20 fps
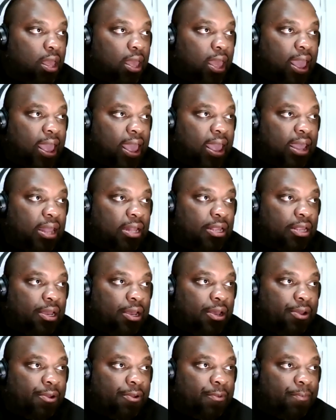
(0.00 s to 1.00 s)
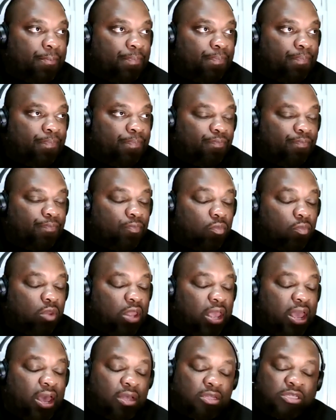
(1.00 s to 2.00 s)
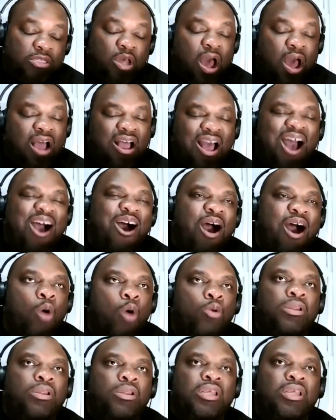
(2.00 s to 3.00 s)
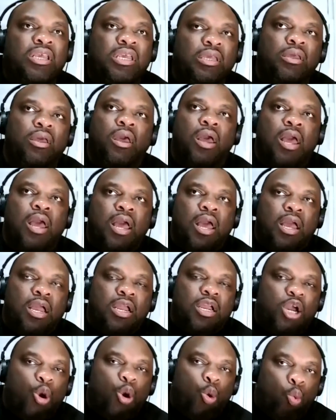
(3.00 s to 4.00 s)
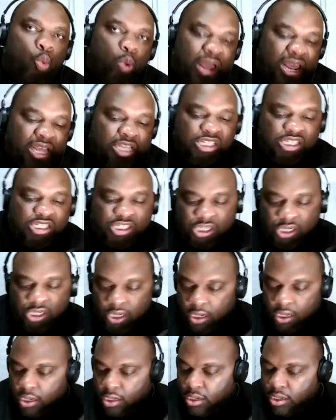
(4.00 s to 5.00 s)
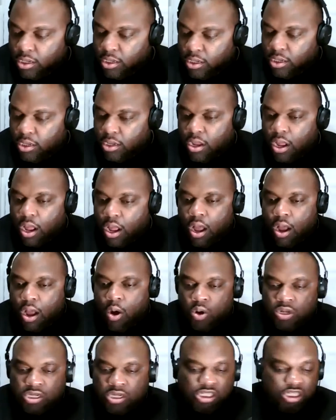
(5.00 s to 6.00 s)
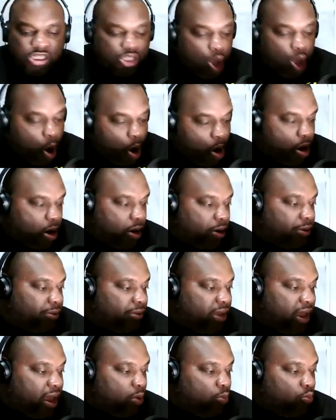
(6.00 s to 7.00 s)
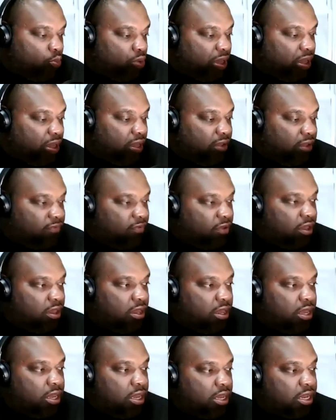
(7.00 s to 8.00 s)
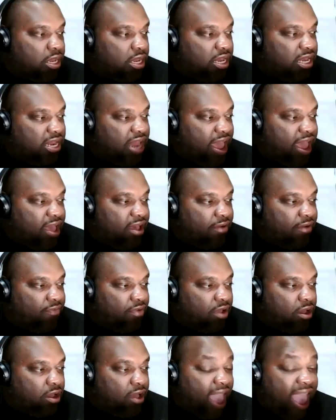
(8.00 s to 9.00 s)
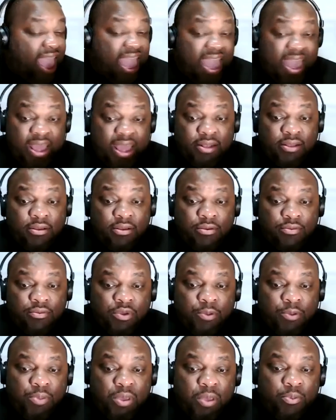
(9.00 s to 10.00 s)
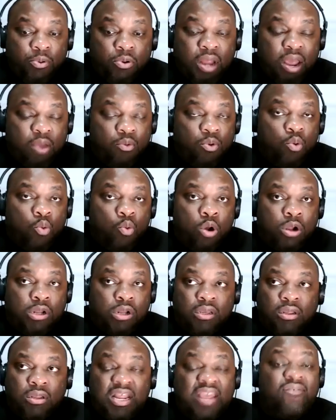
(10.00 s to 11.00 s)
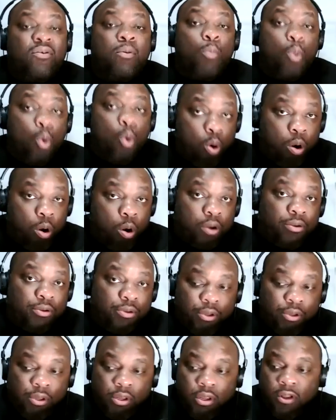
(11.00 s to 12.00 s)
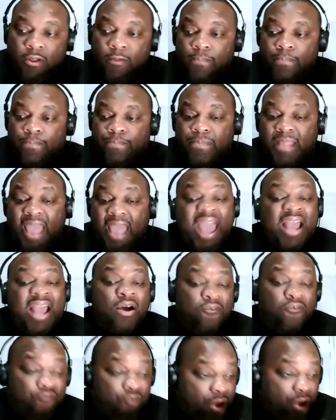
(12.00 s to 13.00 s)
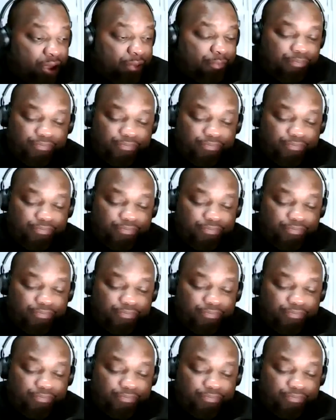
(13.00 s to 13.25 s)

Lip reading: and so I only could wish on a star that we could have had the people that we wanted and even more. I ain't gonna front.